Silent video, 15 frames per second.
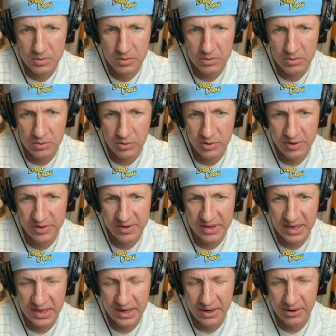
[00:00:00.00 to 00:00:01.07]
Luis
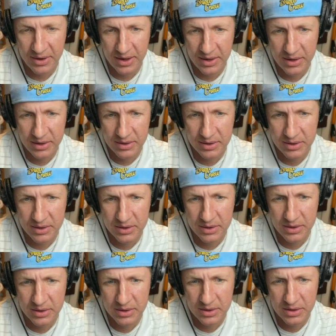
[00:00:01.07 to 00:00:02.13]
Lara
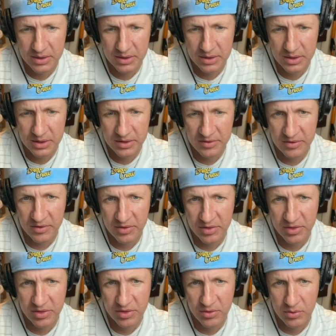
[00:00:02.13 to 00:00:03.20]
is a
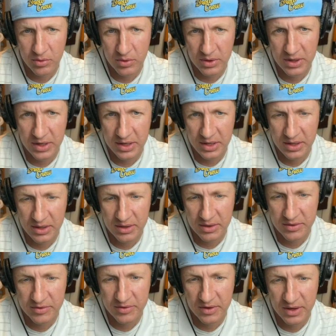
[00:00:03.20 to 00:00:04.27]
3, it
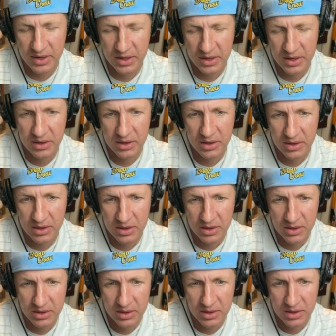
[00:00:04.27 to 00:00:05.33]
looks like.
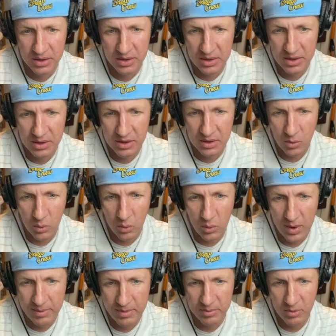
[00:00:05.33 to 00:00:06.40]

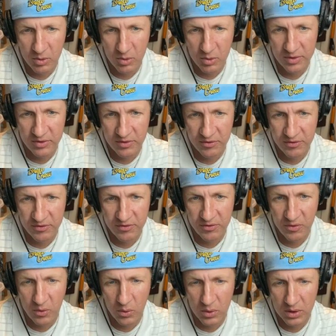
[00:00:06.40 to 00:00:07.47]
Robert Moore is a
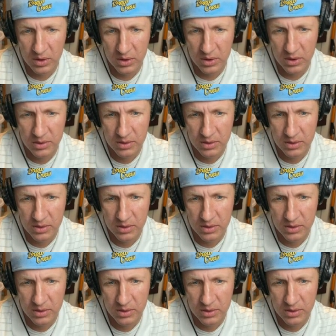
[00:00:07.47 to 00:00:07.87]
4.